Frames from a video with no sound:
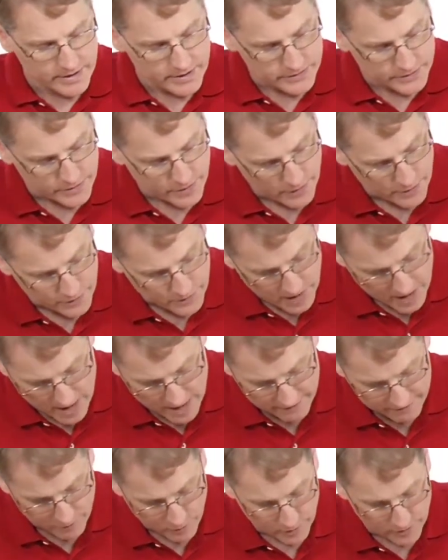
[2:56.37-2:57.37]

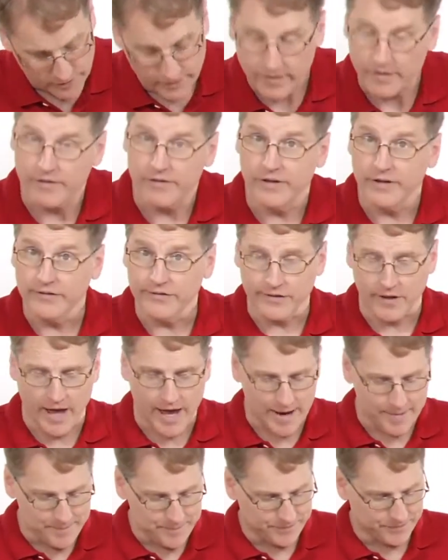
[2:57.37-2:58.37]
So for this
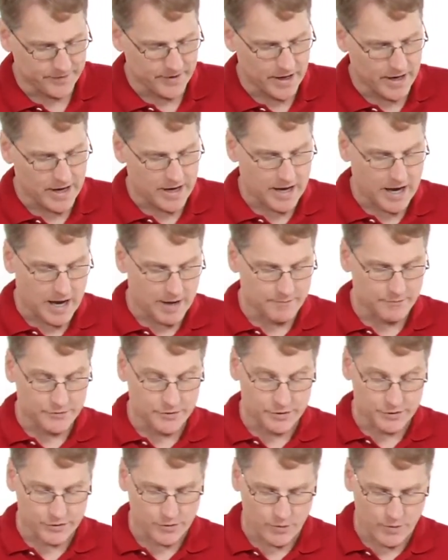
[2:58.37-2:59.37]
lab, I'm
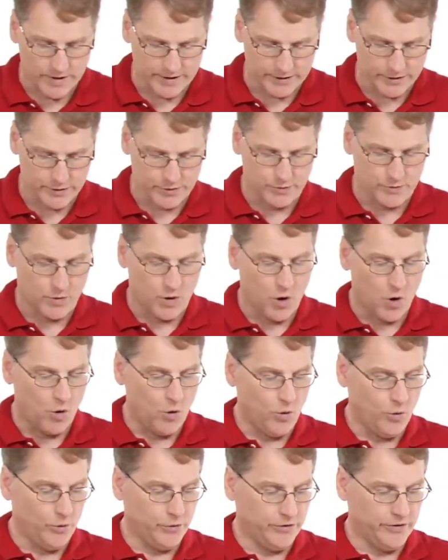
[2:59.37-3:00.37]
just going to
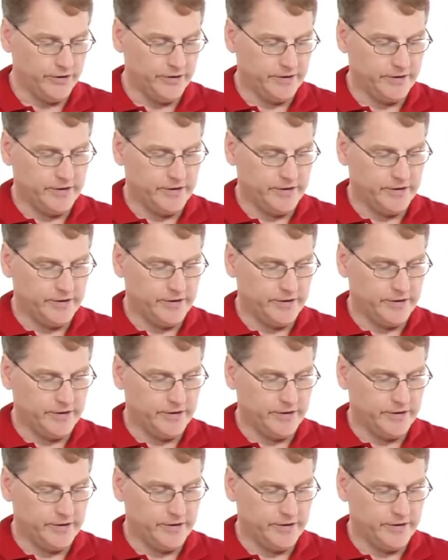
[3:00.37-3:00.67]
hold